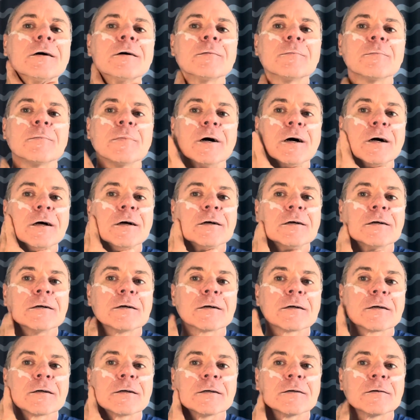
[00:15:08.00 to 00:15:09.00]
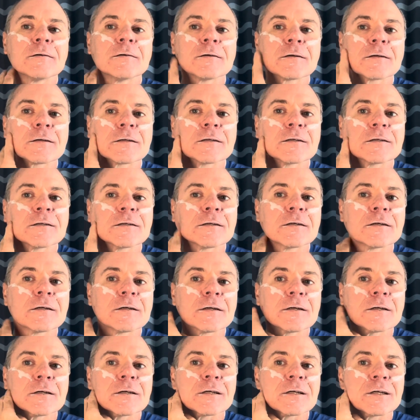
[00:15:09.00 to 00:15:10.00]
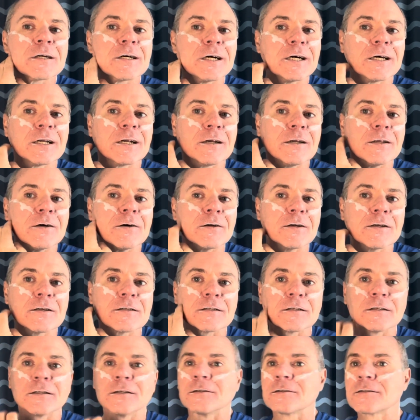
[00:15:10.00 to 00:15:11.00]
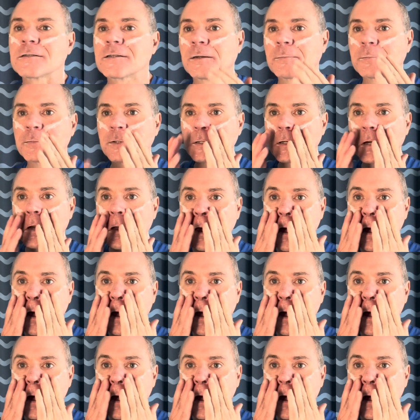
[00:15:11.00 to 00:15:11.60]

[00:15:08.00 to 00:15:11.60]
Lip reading: but kind of notice a little something.